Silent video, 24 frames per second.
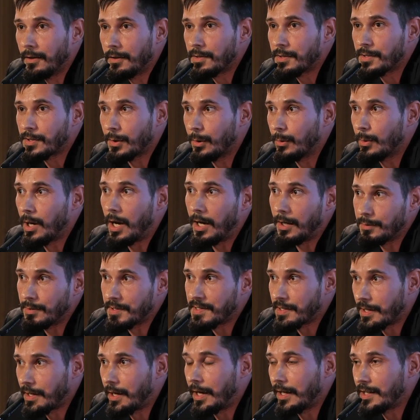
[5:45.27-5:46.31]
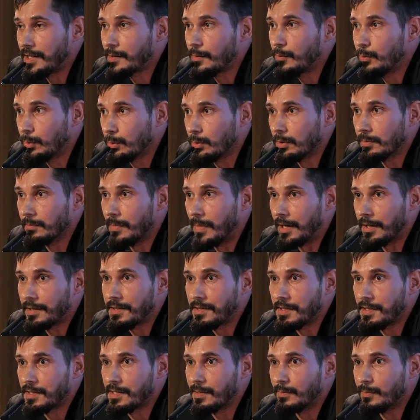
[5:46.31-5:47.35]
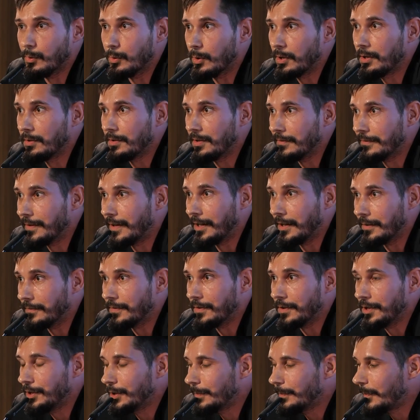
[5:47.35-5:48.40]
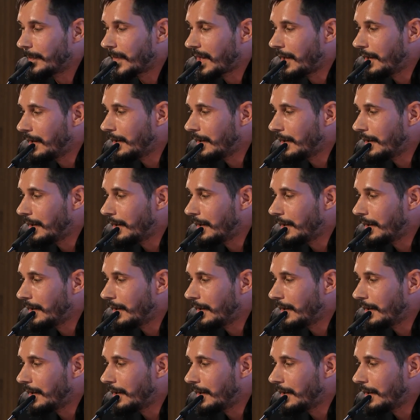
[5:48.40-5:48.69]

So how does a high school Marxist book define freedom?